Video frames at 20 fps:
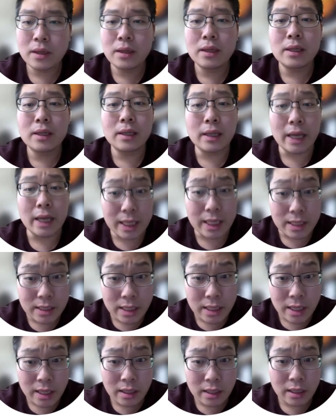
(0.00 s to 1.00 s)
Like I
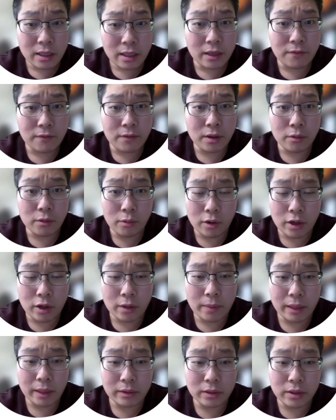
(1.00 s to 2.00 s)
said, if you're worried
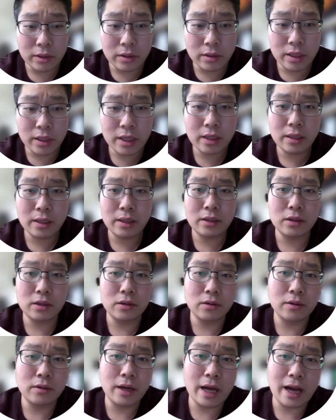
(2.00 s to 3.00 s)
about the unit,
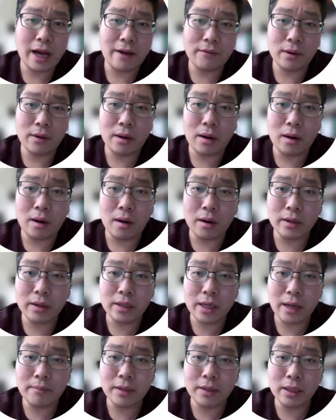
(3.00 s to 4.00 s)
you have a hard
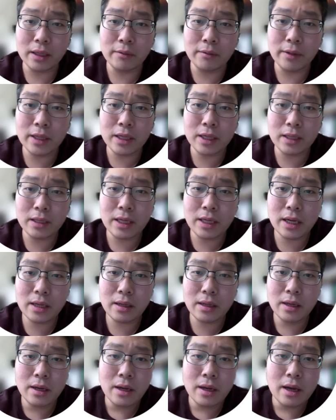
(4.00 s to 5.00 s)
time dealing with it,
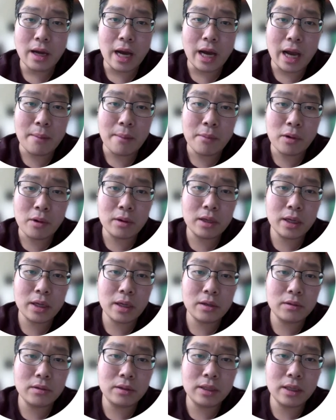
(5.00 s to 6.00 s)
then I'm okay
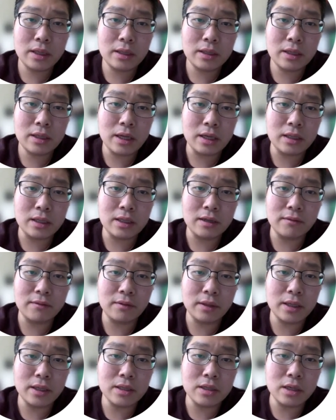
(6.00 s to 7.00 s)
you
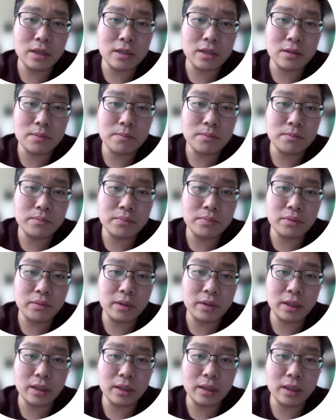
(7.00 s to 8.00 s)
tentatively just
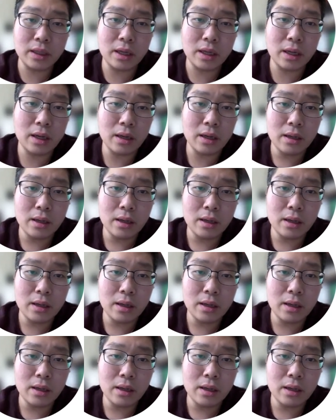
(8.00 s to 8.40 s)
putting the